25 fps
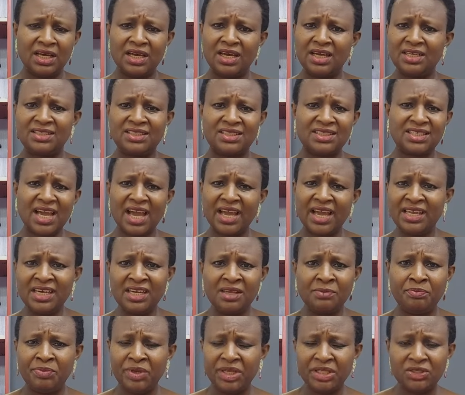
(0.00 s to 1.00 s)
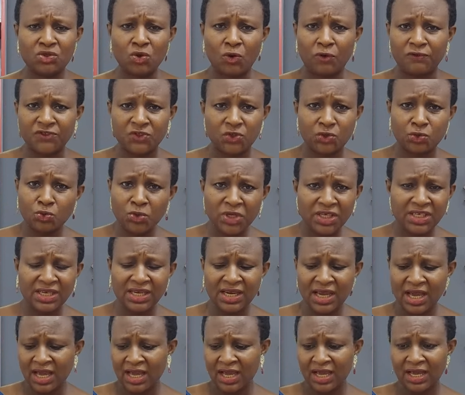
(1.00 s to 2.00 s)
a tiny bit of
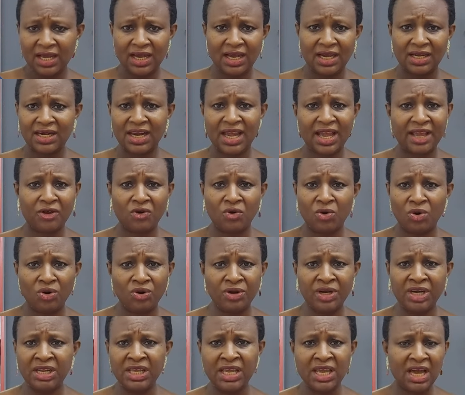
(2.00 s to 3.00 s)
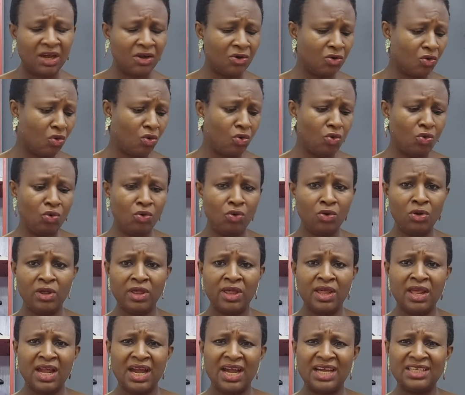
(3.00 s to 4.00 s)
sweetener like honey and co,
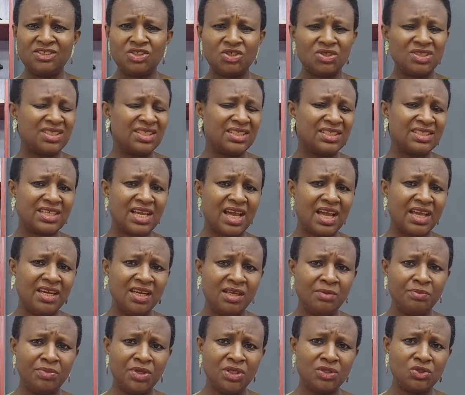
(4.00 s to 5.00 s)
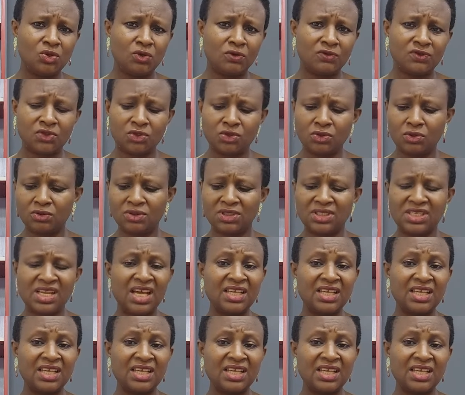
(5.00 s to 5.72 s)
and just a tiny bit of salt.